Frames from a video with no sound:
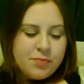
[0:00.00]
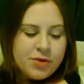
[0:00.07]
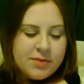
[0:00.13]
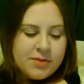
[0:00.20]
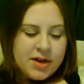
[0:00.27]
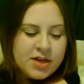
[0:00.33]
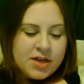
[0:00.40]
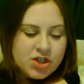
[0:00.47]
pretty
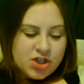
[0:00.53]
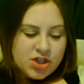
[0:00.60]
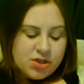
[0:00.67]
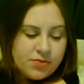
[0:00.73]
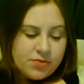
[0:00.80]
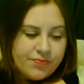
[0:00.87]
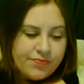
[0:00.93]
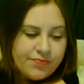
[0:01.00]
much,
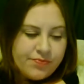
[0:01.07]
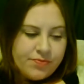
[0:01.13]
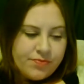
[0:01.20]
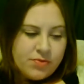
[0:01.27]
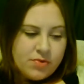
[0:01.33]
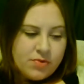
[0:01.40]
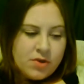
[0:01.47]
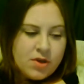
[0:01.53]

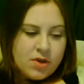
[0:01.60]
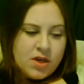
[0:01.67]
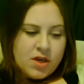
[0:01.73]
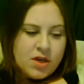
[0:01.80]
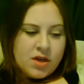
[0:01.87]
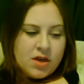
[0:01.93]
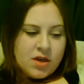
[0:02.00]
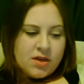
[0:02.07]

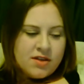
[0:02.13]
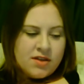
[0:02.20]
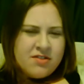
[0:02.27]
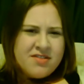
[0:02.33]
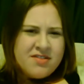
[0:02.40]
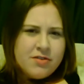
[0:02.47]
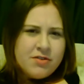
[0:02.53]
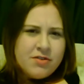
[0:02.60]
there
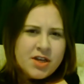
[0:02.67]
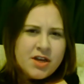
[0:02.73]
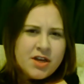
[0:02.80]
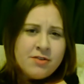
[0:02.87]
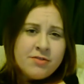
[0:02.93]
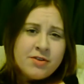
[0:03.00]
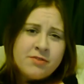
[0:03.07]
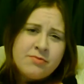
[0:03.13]
isn't really
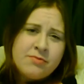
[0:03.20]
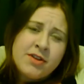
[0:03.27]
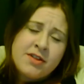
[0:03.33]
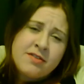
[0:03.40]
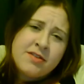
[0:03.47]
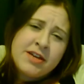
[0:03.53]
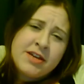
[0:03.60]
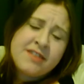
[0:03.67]

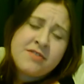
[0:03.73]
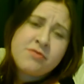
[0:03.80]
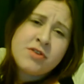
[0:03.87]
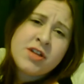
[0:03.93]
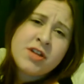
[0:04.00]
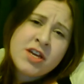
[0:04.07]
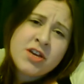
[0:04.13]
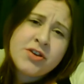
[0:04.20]
it isn't
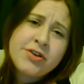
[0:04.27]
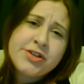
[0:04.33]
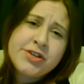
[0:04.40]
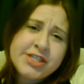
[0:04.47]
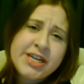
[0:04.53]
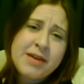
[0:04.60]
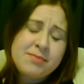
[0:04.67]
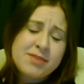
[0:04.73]
really a huge
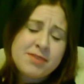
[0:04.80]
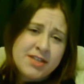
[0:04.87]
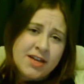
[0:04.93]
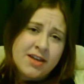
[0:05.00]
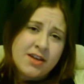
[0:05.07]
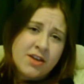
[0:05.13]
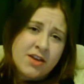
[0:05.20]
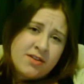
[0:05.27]
chapter
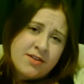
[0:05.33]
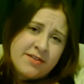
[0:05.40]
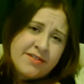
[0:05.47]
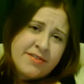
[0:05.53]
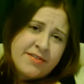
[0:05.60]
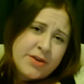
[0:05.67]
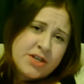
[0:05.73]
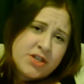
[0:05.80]
telling you that it
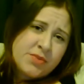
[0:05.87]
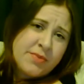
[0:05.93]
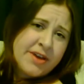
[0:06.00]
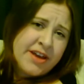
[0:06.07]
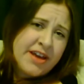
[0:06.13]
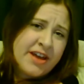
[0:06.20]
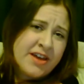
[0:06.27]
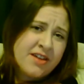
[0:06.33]
stretched my
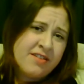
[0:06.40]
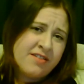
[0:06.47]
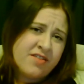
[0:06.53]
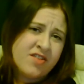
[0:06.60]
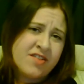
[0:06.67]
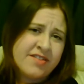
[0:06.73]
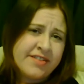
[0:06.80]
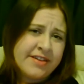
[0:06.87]
hands,
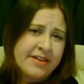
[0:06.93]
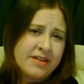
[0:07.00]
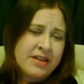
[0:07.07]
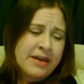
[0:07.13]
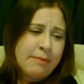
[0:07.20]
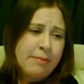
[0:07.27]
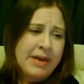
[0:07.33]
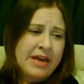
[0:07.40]
just that
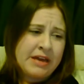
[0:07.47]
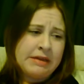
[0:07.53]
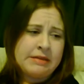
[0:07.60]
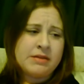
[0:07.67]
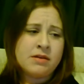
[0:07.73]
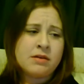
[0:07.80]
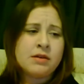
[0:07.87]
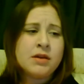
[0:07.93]
that pain
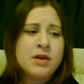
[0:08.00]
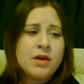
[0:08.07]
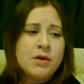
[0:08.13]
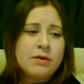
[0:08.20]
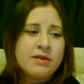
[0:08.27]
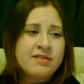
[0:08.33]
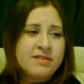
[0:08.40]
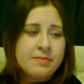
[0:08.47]
that
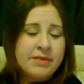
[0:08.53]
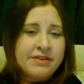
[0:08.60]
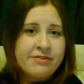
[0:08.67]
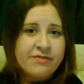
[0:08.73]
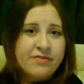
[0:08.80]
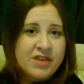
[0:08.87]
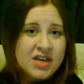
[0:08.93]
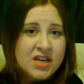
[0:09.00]
was in my
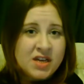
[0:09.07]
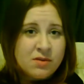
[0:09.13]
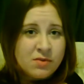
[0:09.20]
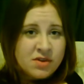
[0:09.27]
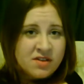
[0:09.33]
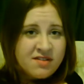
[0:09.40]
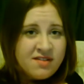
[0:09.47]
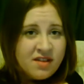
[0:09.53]
feet
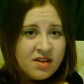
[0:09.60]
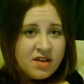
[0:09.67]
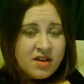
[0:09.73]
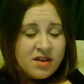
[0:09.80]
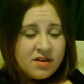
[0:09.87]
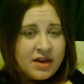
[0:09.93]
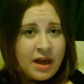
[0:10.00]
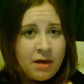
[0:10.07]
was
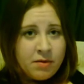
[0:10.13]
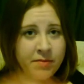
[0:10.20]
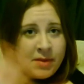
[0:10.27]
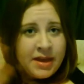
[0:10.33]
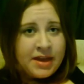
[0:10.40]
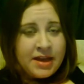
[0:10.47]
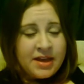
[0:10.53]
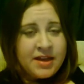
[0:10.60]
now in my
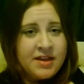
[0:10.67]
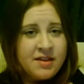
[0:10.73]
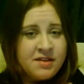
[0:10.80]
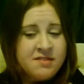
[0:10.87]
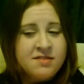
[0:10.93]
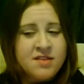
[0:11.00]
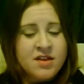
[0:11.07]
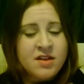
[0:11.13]

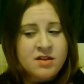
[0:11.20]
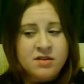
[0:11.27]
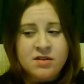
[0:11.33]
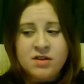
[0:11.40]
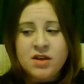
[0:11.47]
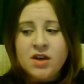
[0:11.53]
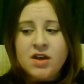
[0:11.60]
hands, and